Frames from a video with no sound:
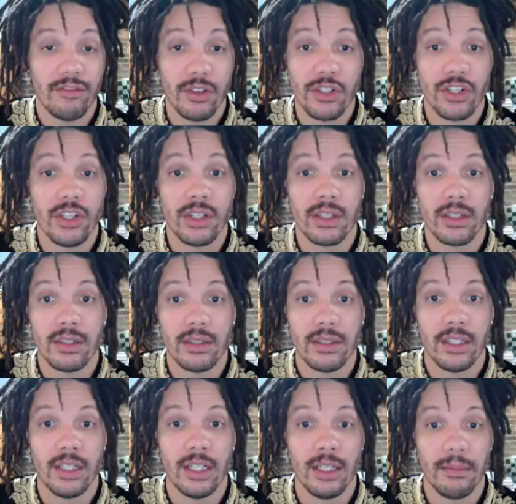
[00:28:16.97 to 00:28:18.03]
for sure.
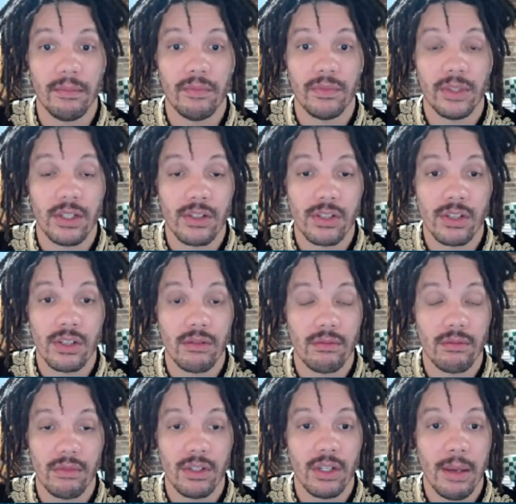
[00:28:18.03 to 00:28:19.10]

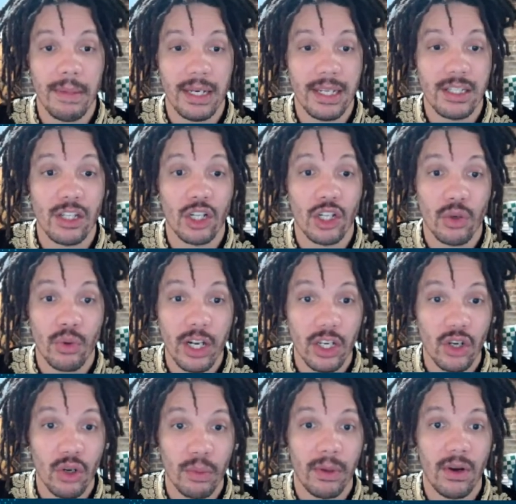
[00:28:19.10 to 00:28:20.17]
I mean, that's a
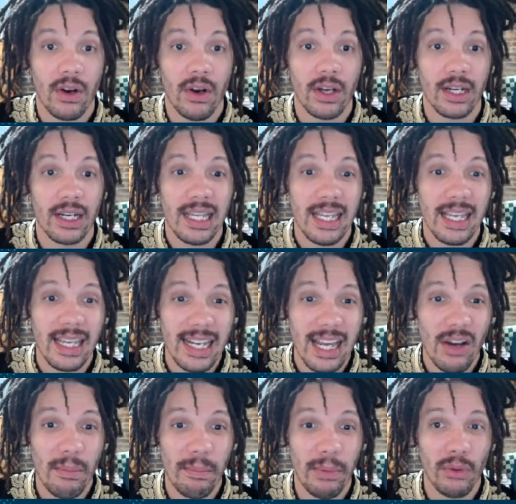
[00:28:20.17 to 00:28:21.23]
critical pawn.
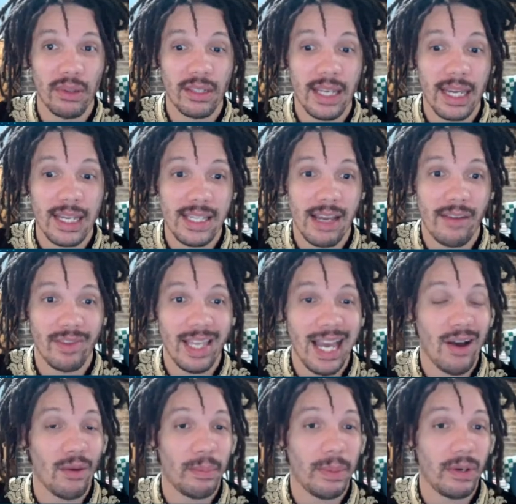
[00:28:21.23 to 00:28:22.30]
Now both knights have
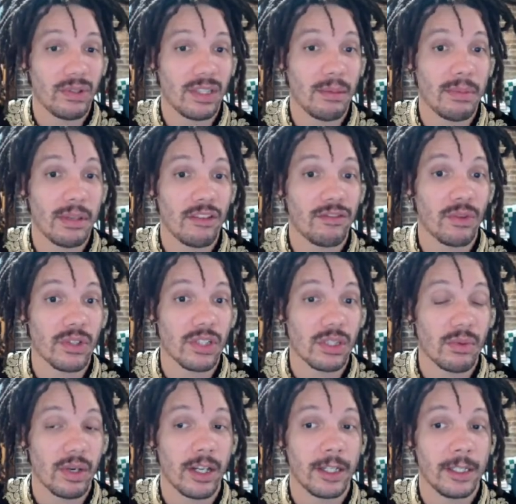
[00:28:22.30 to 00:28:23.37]
the outpost, the B4
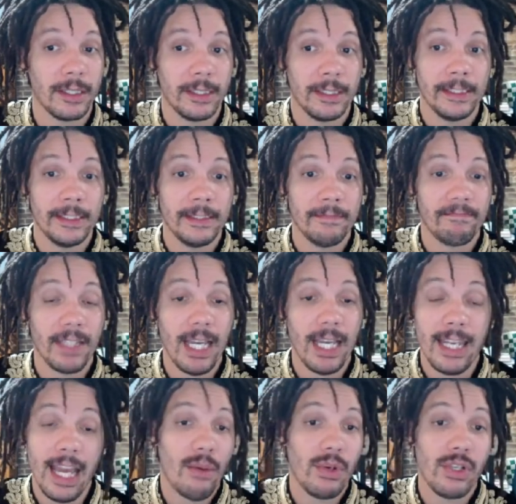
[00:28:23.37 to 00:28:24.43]
square,
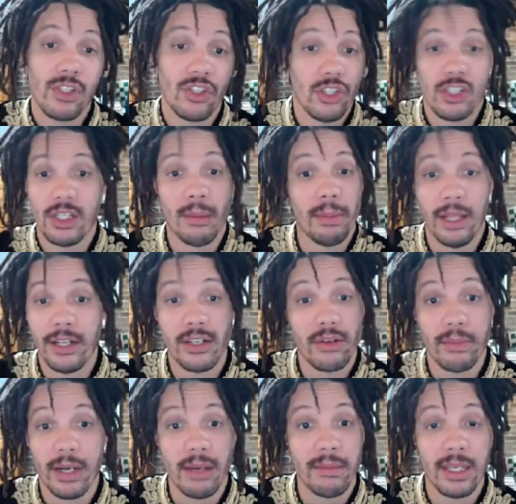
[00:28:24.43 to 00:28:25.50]
and that was just a blunder
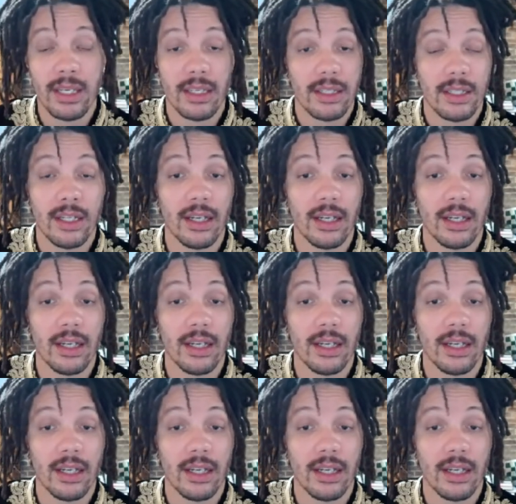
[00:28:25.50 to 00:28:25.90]
by me,